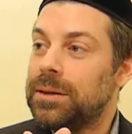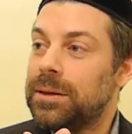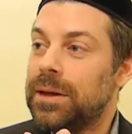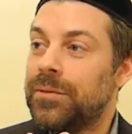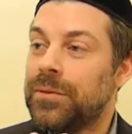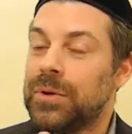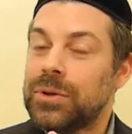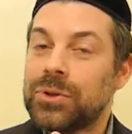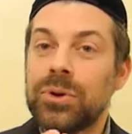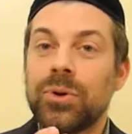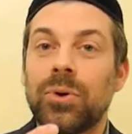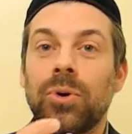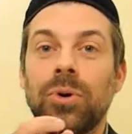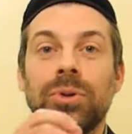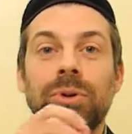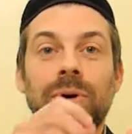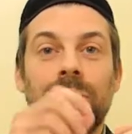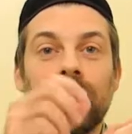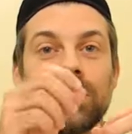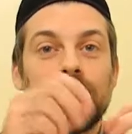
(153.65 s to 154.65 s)
If you took
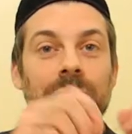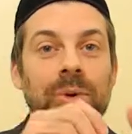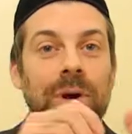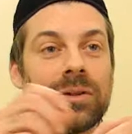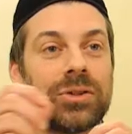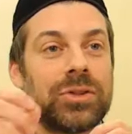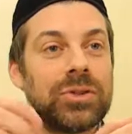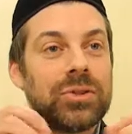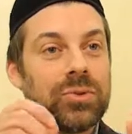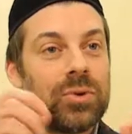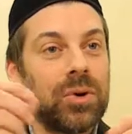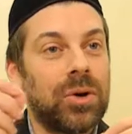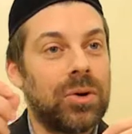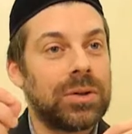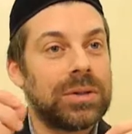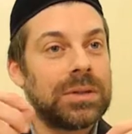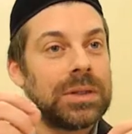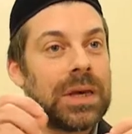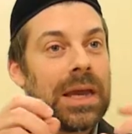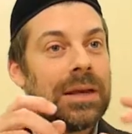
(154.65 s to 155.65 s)
all those brush
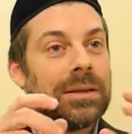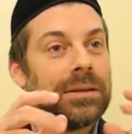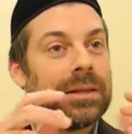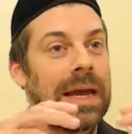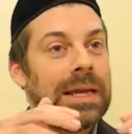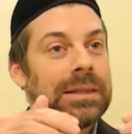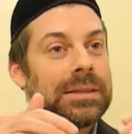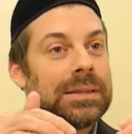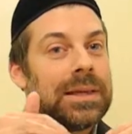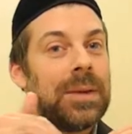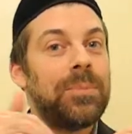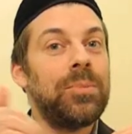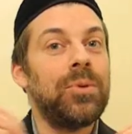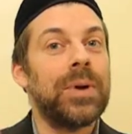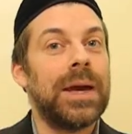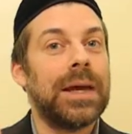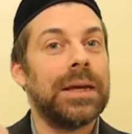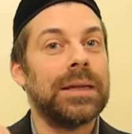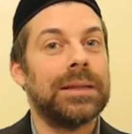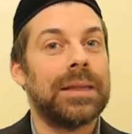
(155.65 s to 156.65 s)
strokes and
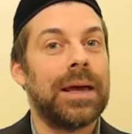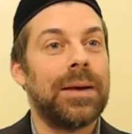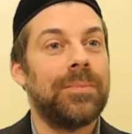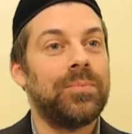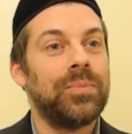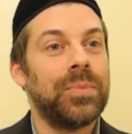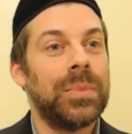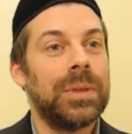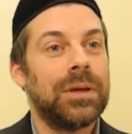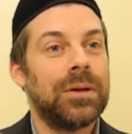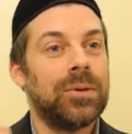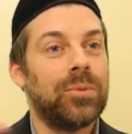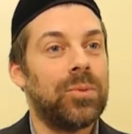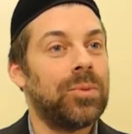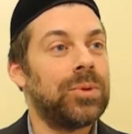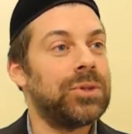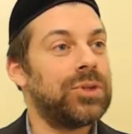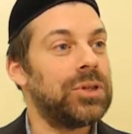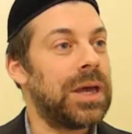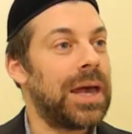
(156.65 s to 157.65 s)
separated them,
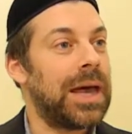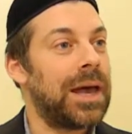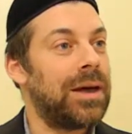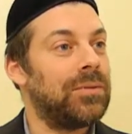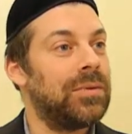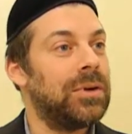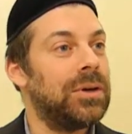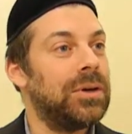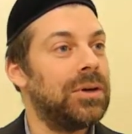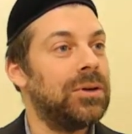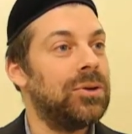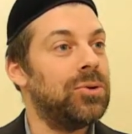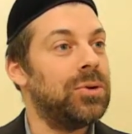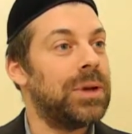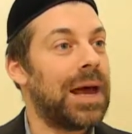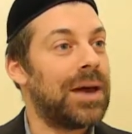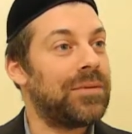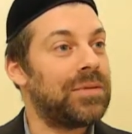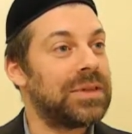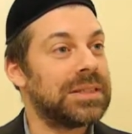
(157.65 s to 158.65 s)
what would you have?
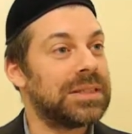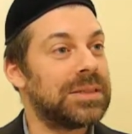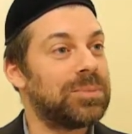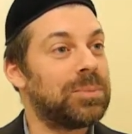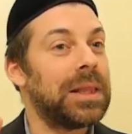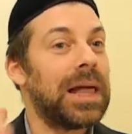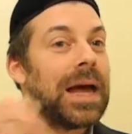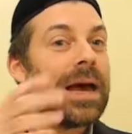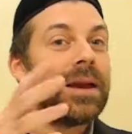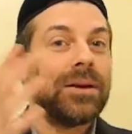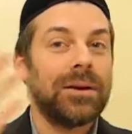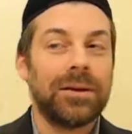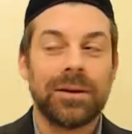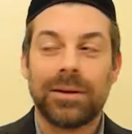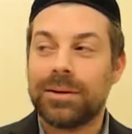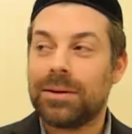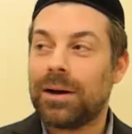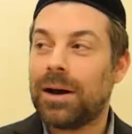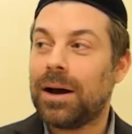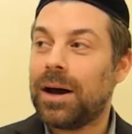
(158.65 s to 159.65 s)
You'd have a splatter
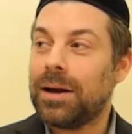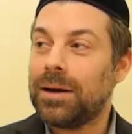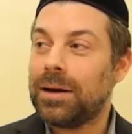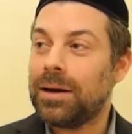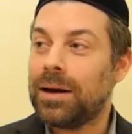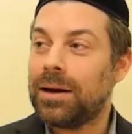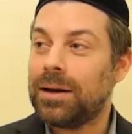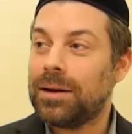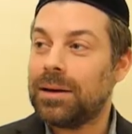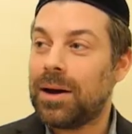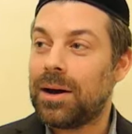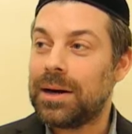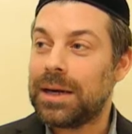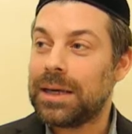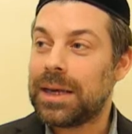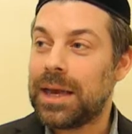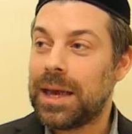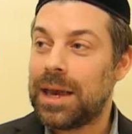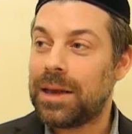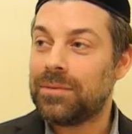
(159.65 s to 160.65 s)
on a
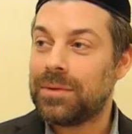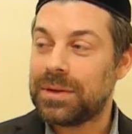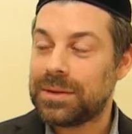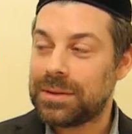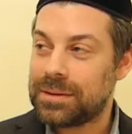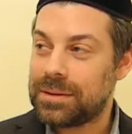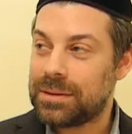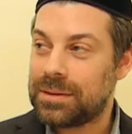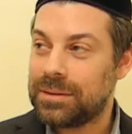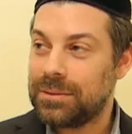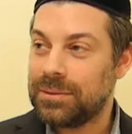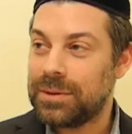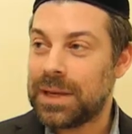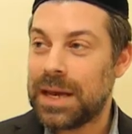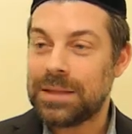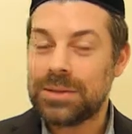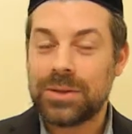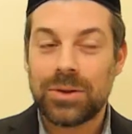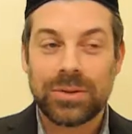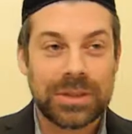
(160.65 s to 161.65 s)
canvas,
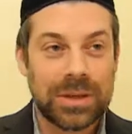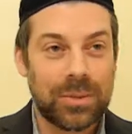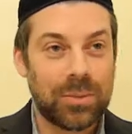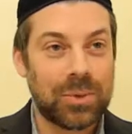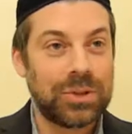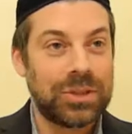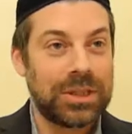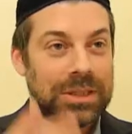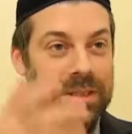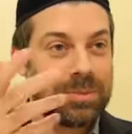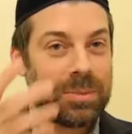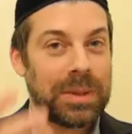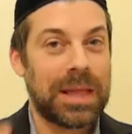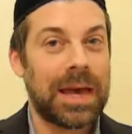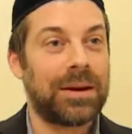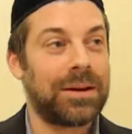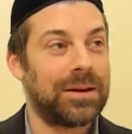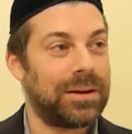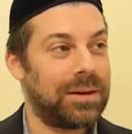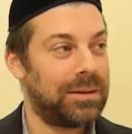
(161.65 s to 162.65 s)
as though someone just
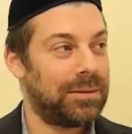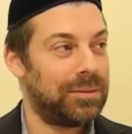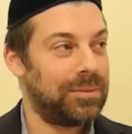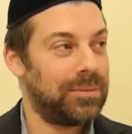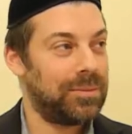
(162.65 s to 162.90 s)
splattered it.